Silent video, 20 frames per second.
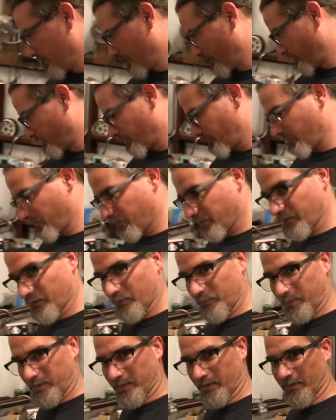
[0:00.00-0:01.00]
the electric start
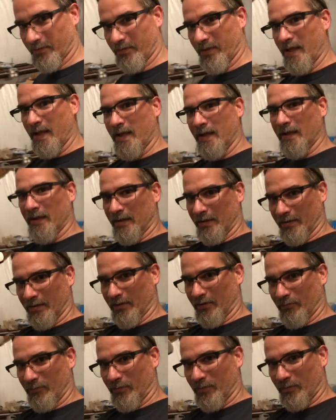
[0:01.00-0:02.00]
is because
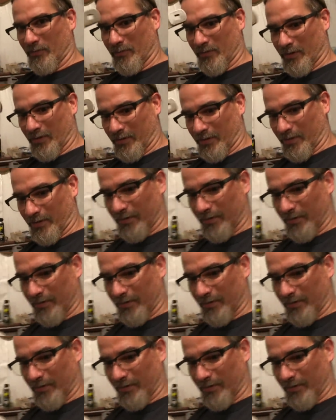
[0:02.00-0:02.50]
this won't work